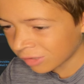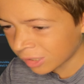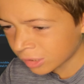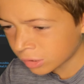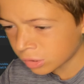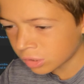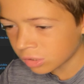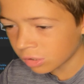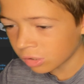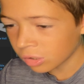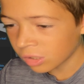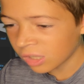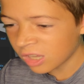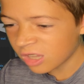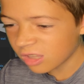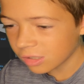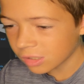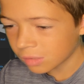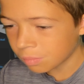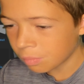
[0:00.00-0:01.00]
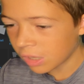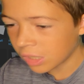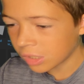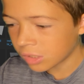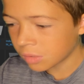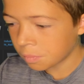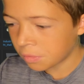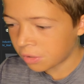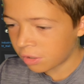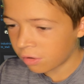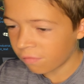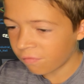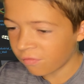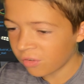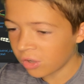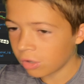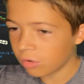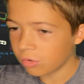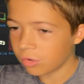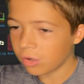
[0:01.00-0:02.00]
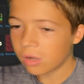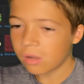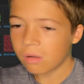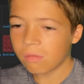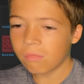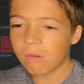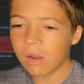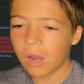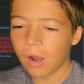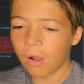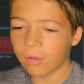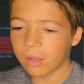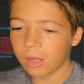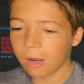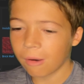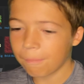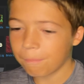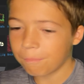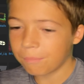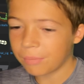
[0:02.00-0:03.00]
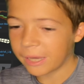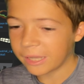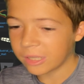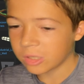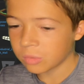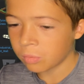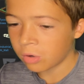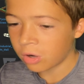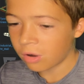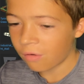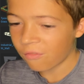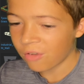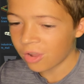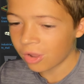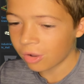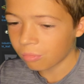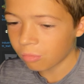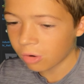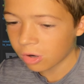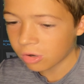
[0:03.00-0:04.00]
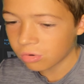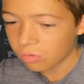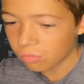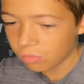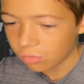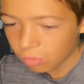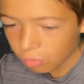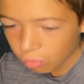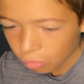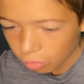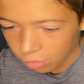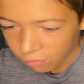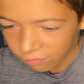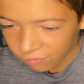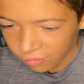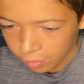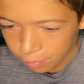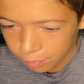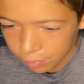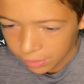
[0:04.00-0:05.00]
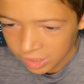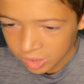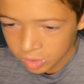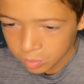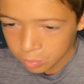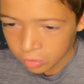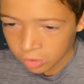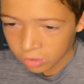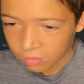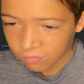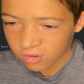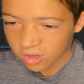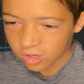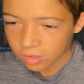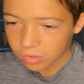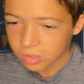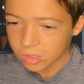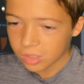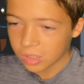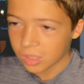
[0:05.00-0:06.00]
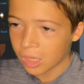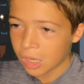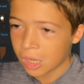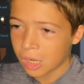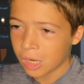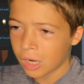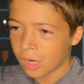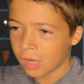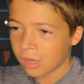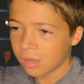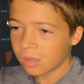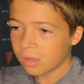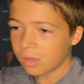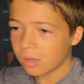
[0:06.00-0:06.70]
Let's delete this baseball field. We don't need a baseball field. We're too cool for baseball fields. Yeah.